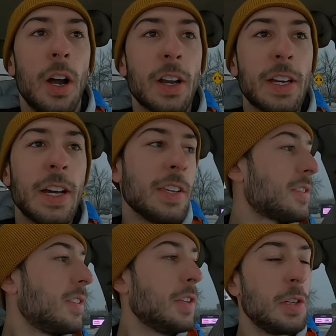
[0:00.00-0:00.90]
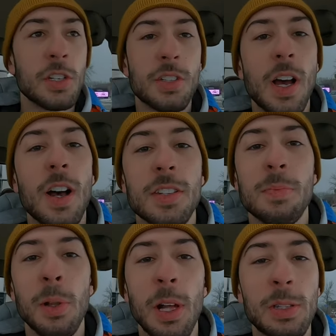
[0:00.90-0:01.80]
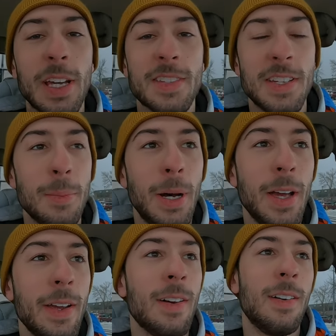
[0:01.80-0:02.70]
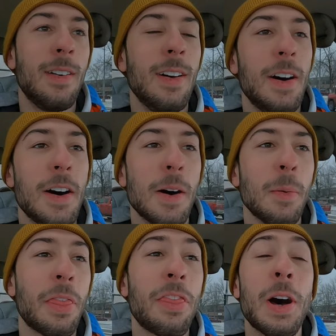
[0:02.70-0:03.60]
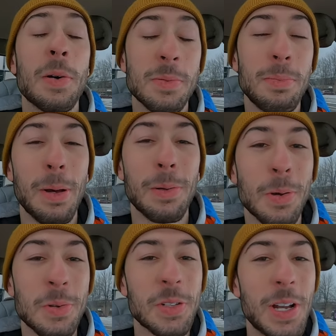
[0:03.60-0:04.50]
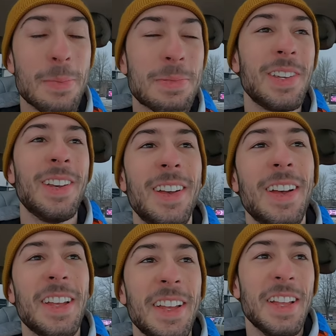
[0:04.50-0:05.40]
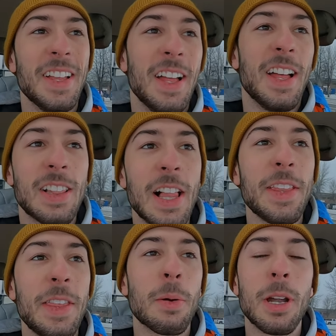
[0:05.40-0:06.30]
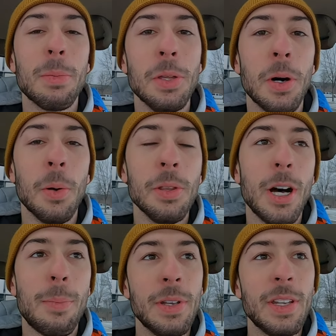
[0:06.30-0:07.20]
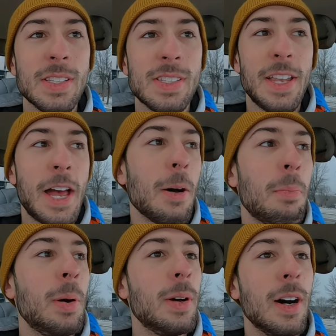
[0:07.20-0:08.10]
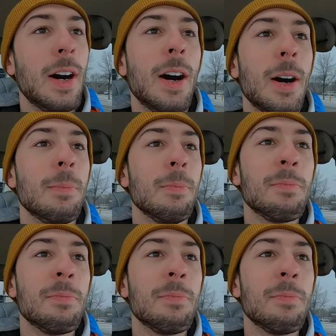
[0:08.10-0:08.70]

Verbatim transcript: All right, guys, you just saw us pull out that semi uh, with 1,000 pound tow straps. Glad they were able to hold up and didn't snap because